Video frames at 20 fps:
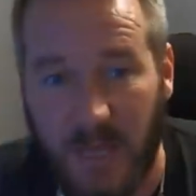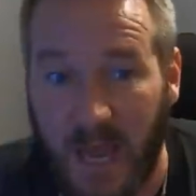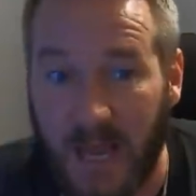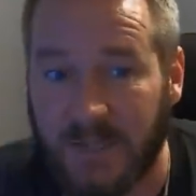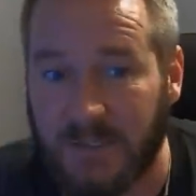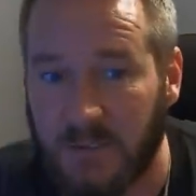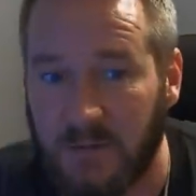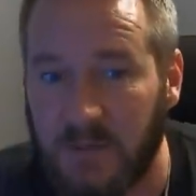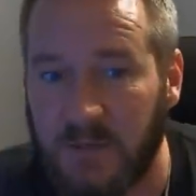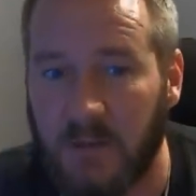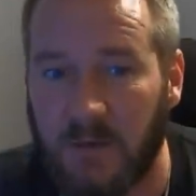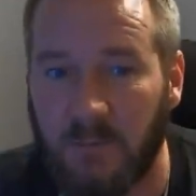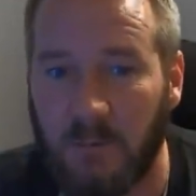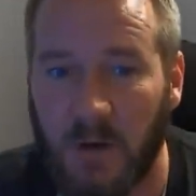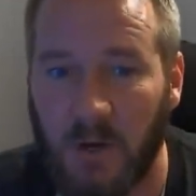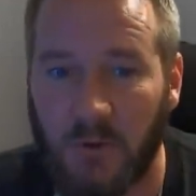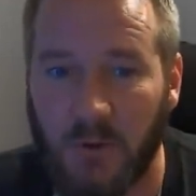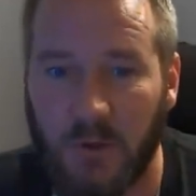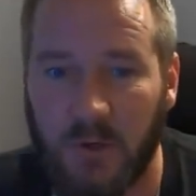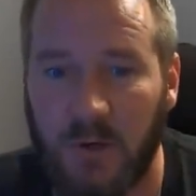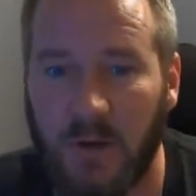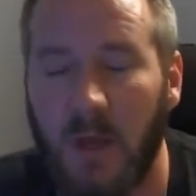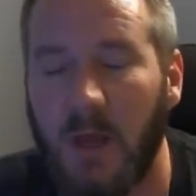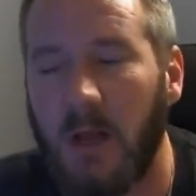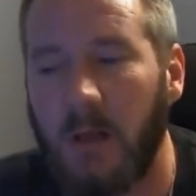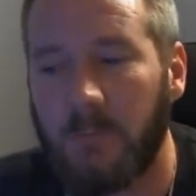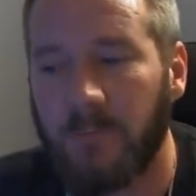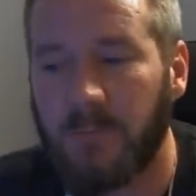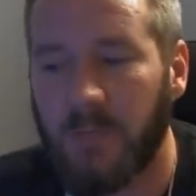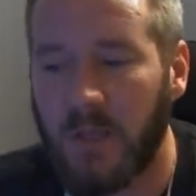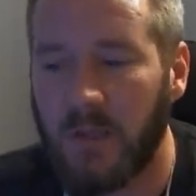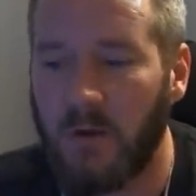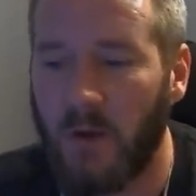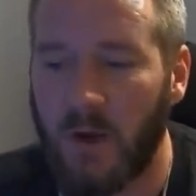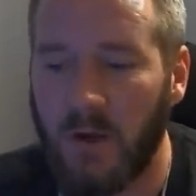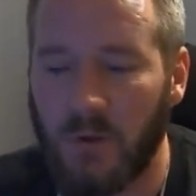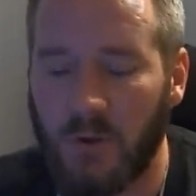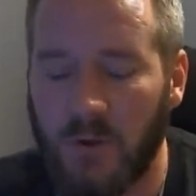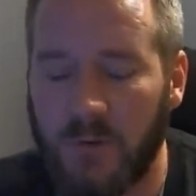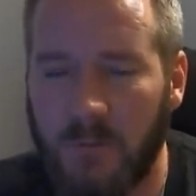gasoline combustion that you
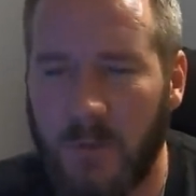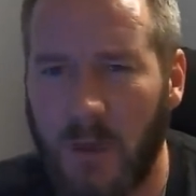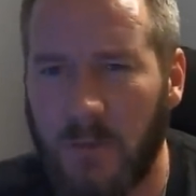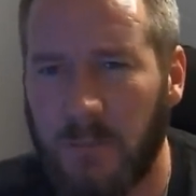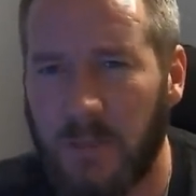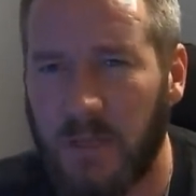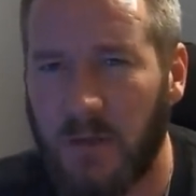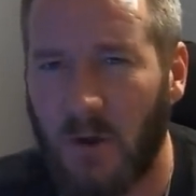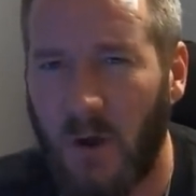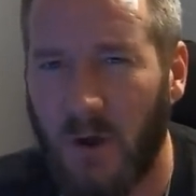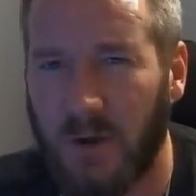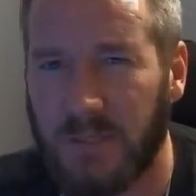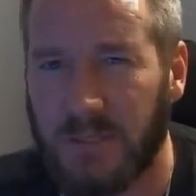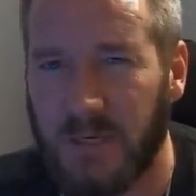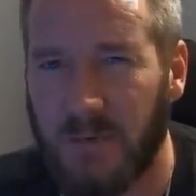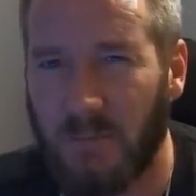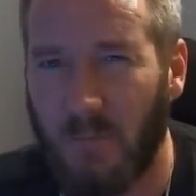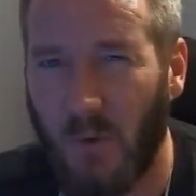actually might be causing